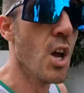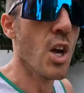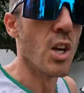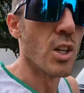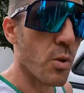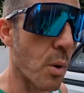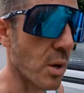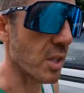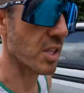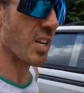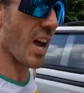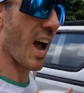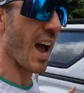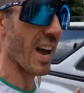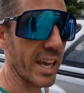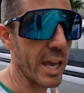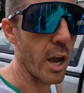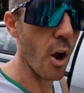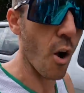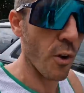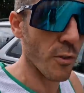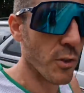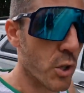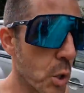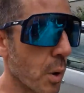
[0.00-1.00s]
so I tack it
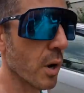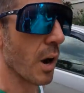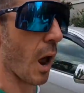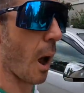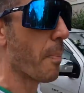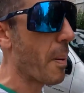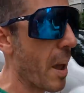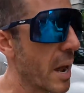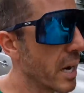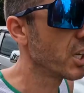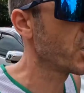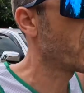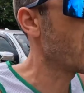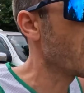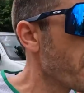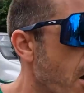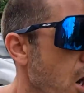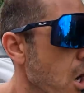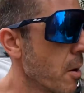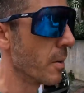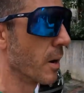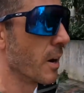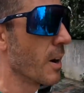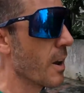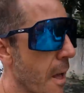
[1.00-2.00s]
on to an up energy
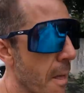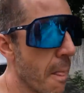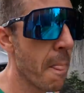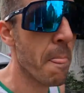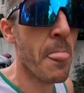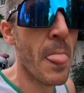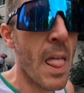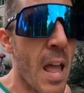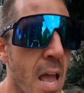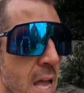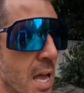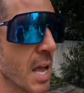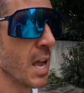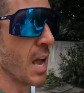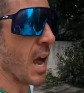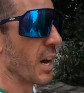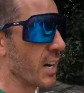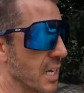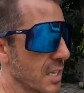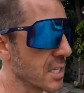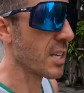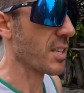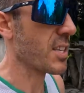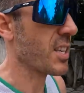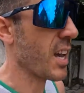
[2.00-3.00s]
moment. And it's the